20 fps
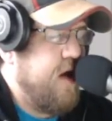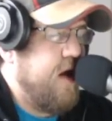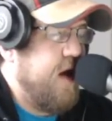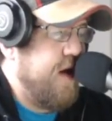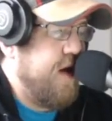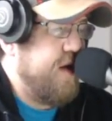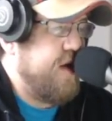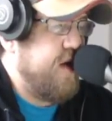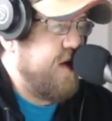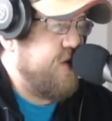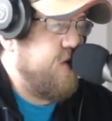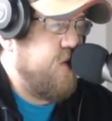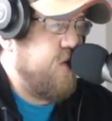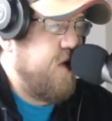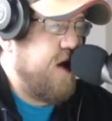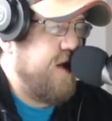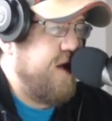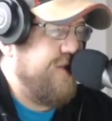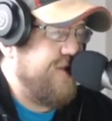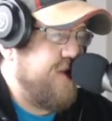Devin
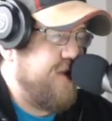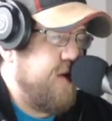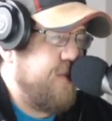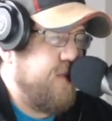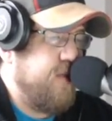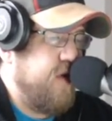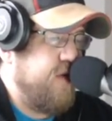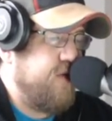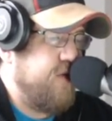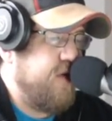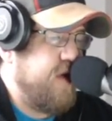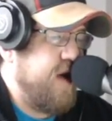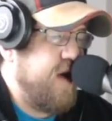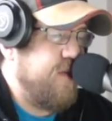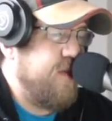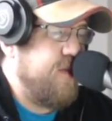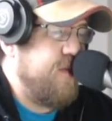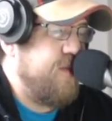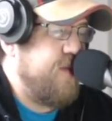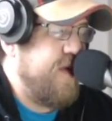White is going to play for
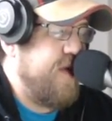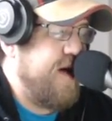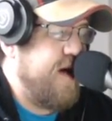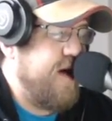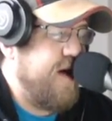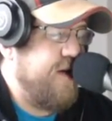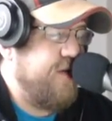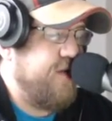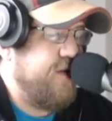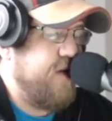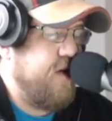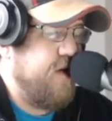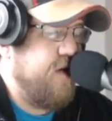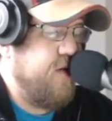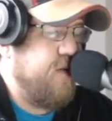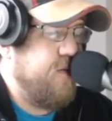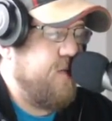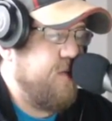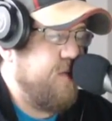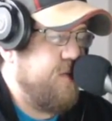Tampa Bay,
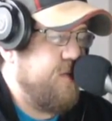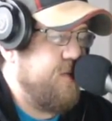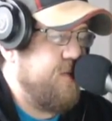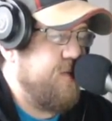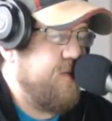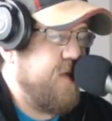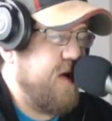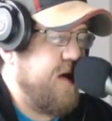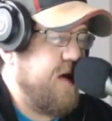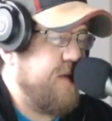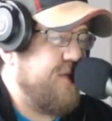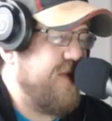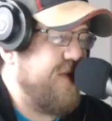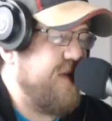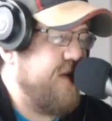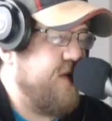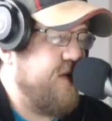so big ups to their